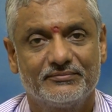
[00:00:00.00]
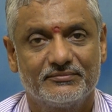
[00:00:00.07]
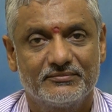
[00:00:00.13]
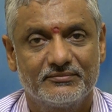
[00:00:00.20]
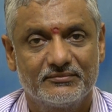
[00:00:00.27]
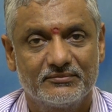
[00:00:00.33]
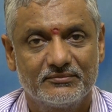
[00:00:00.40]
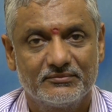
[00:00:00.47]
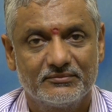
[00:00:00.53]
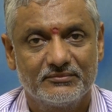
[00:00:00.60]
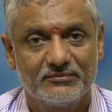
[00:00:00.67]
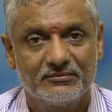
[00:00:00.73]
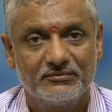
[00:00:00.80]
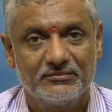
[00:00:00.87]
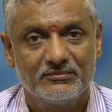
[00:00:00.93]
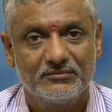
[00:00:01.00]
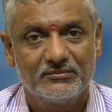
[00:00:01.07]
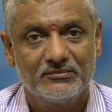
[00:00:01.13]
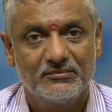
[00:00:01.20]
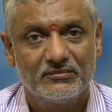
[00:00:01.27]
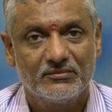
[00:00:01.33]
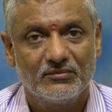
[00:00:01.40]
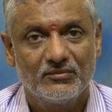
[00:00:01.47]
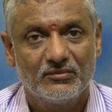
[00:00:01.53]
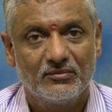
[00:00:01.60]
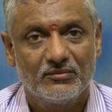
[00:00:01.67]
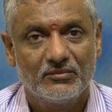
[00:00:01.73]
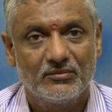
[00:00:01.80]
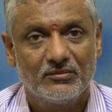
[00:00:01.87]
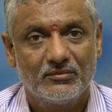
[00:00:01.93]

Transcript: (no one is talking)